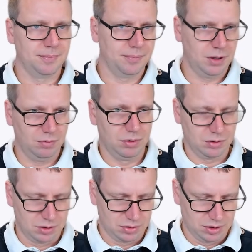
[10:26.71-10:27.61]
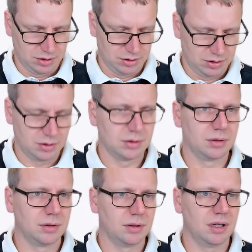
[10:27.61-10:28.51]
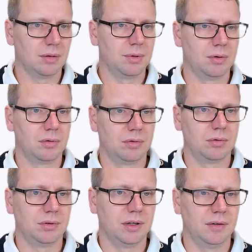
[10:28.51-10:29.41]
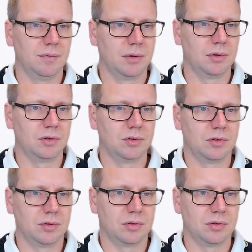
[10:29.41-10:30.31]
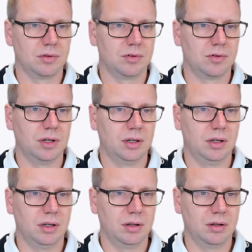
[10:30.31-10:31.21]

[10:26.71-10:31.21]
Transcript: We will call it demo invoice train.